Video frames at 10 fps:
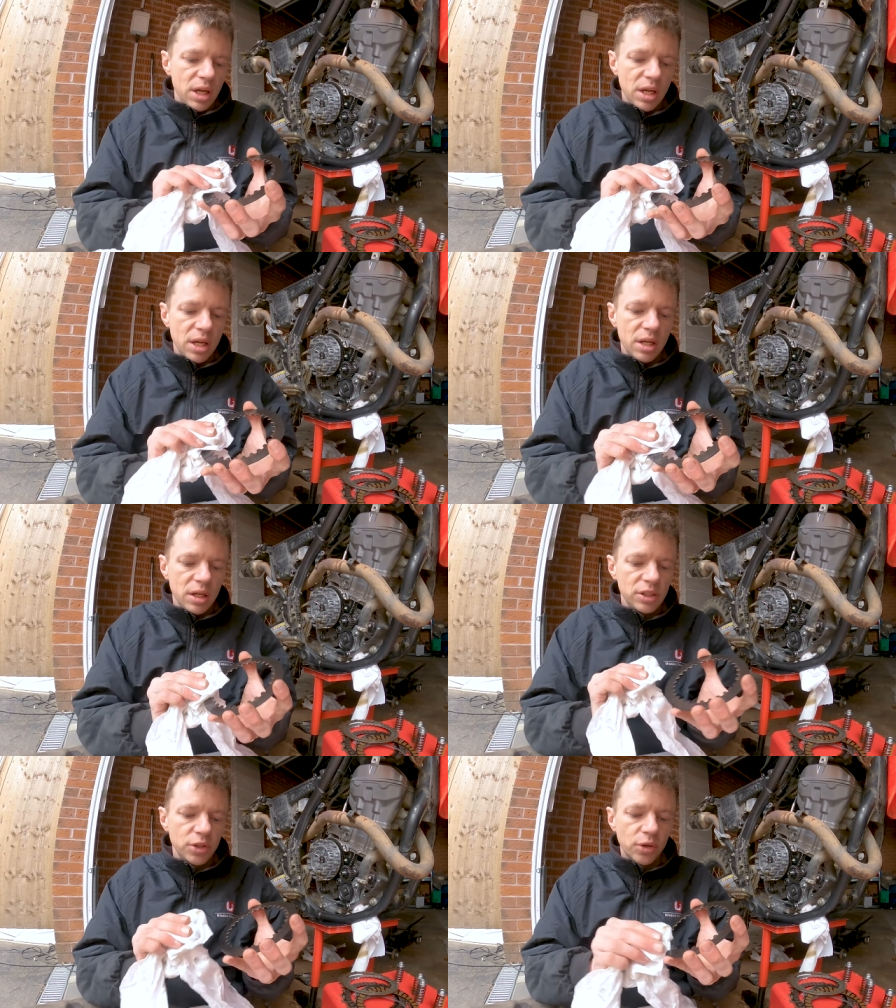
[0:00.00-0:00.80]
Uh,
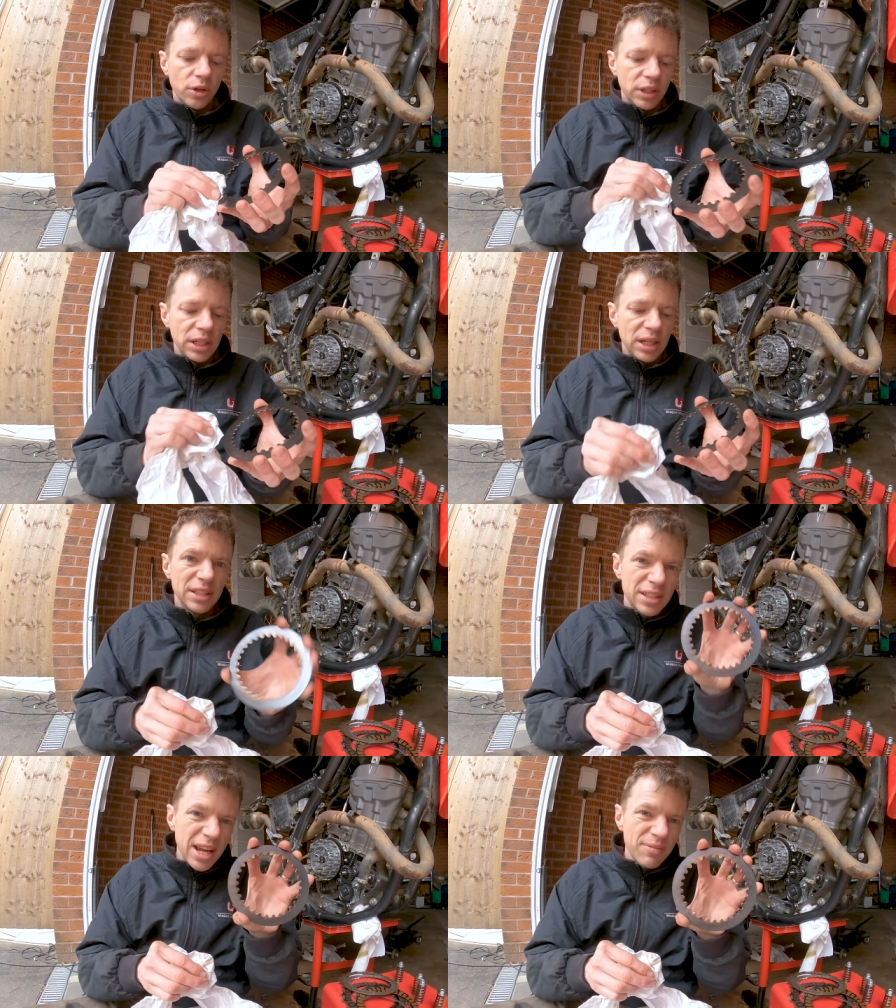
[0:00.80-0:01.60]
I saw it on the
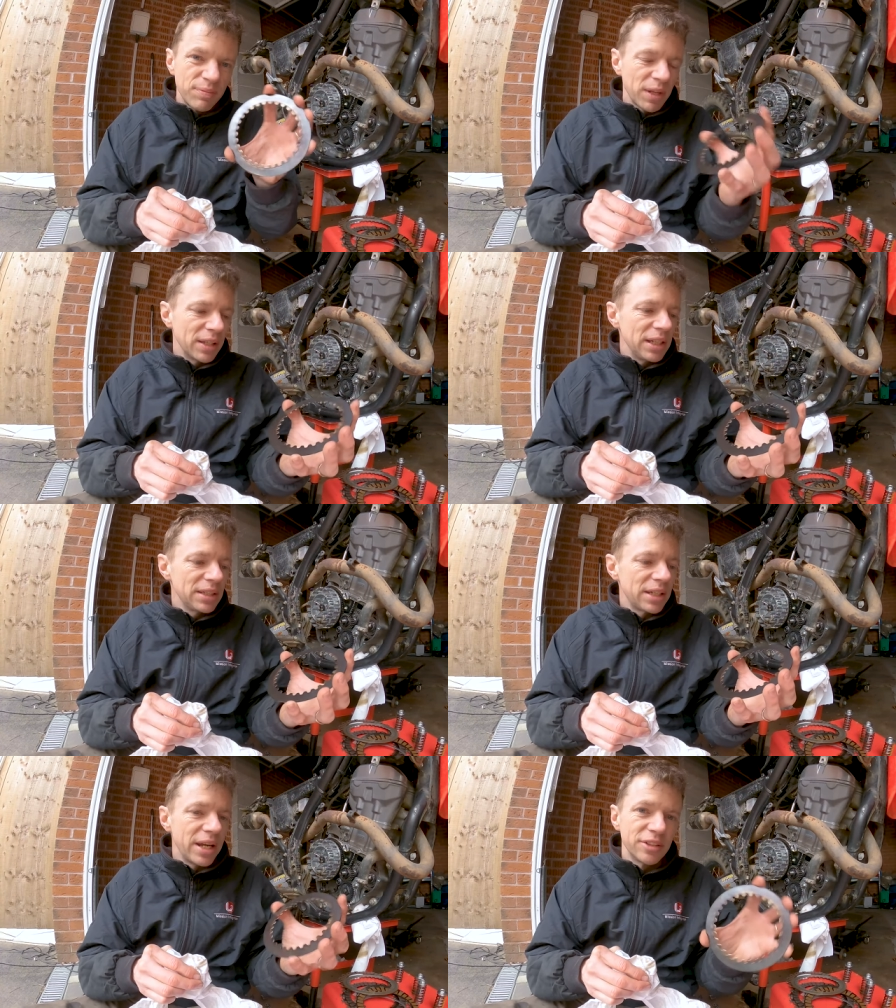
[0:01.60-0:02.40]
internet, and the
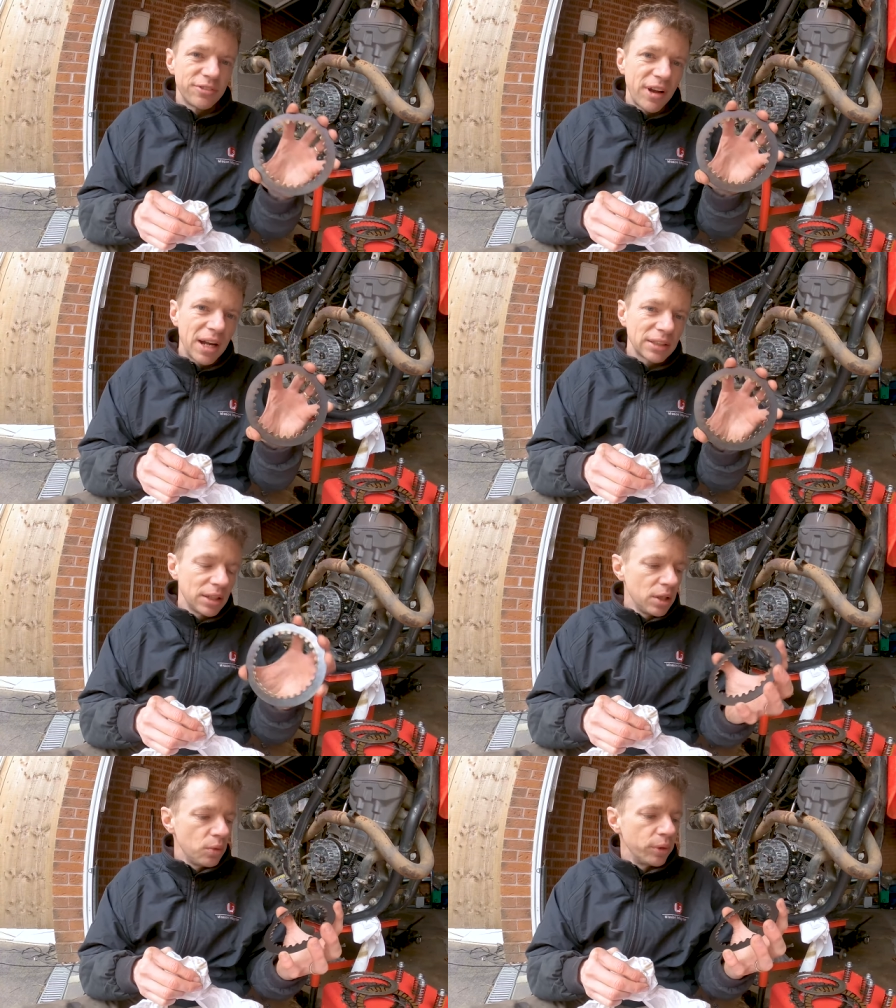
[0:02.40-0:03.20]
internet is fact.
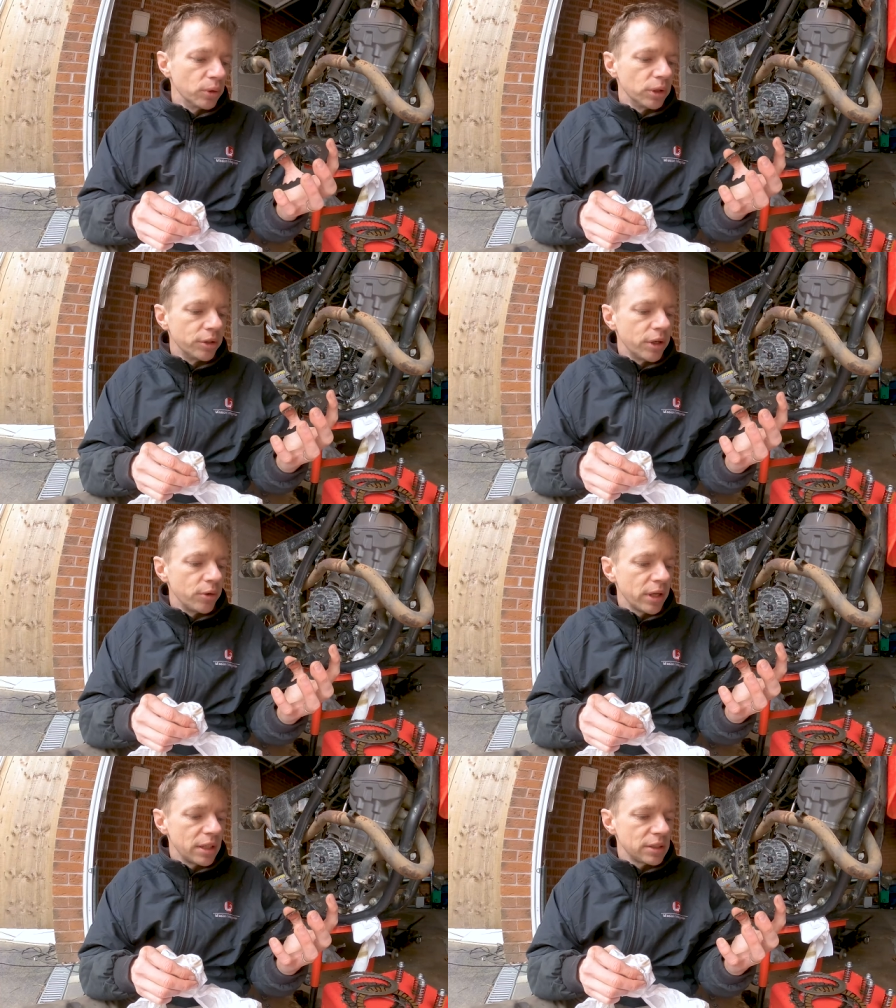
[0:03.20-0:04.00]
We all
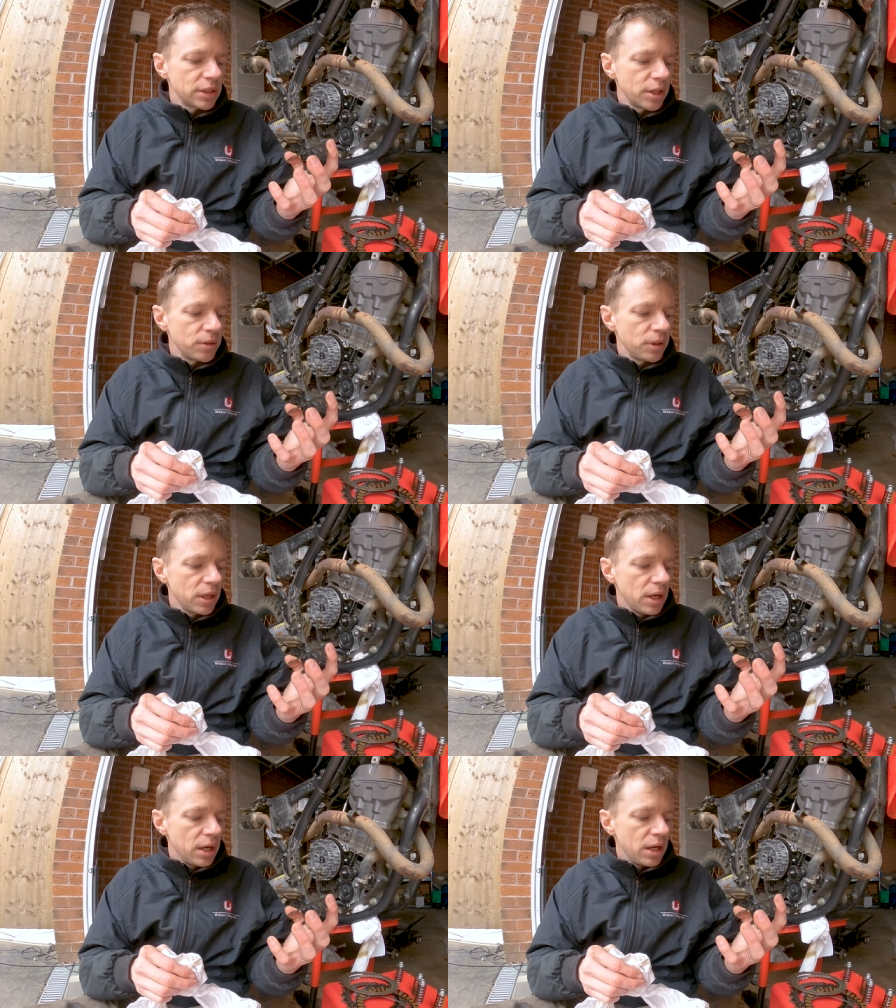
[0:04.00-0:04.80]
know that, so
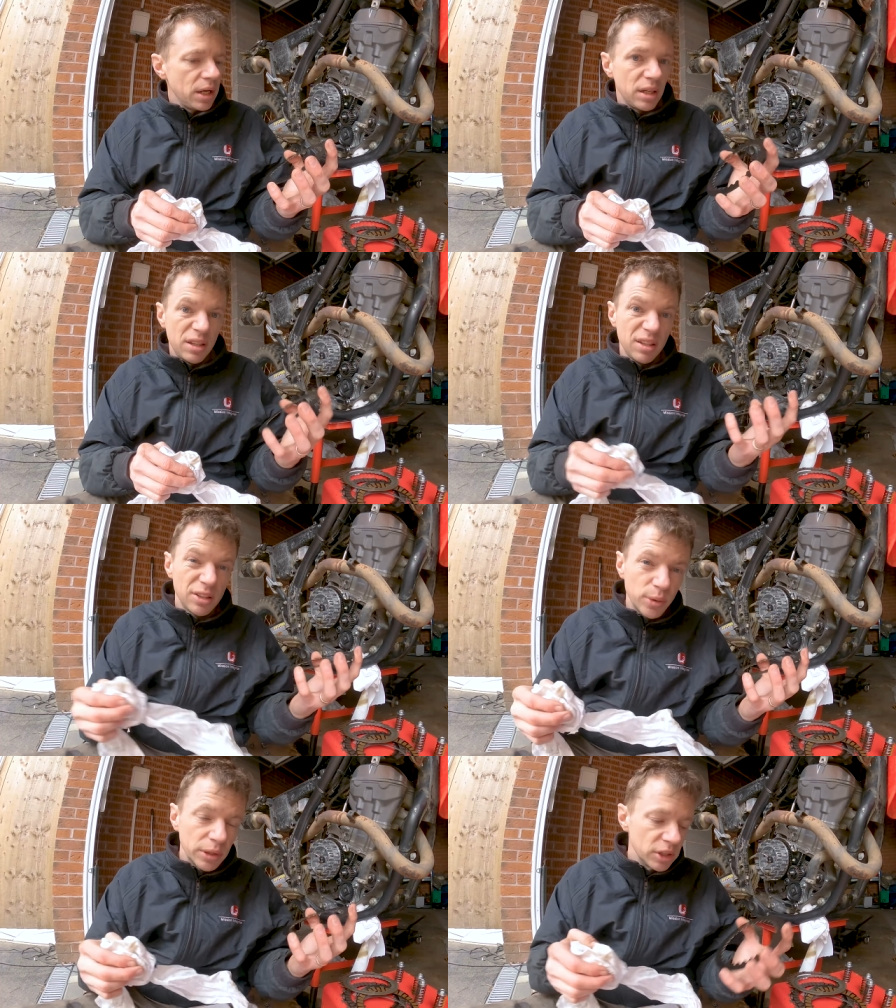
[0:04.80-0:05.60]
uh,
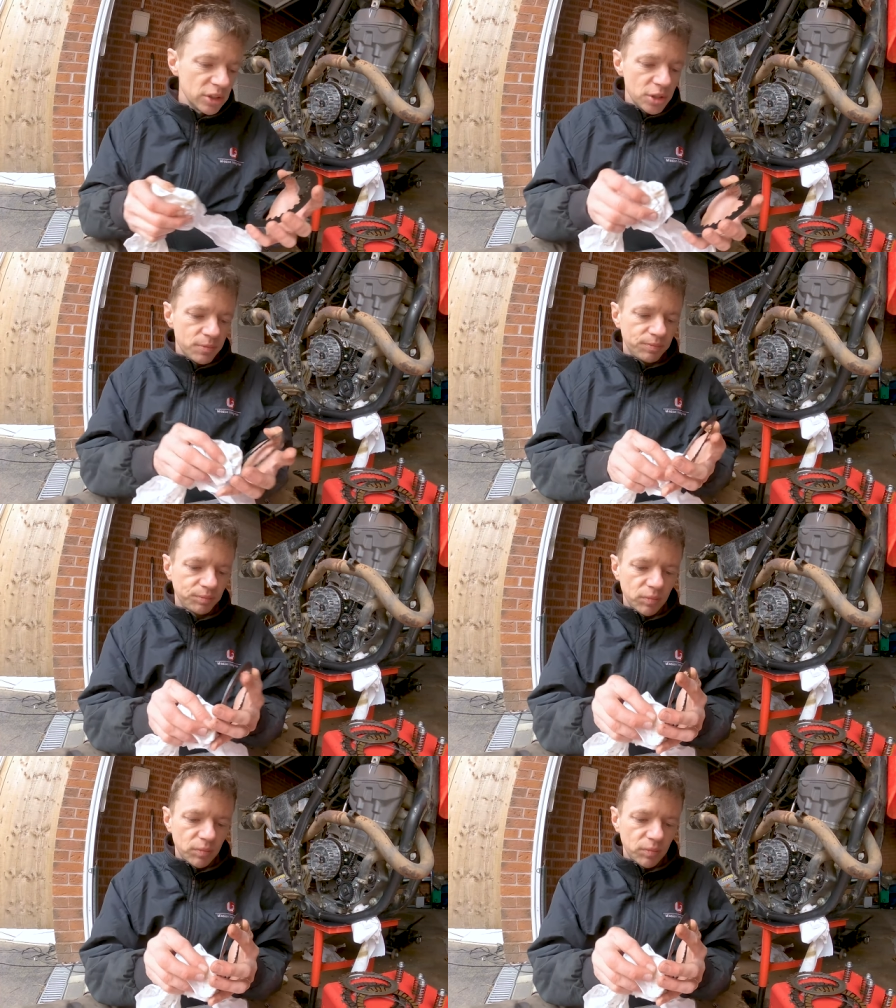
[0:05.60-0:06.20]
that's what I'm going to do.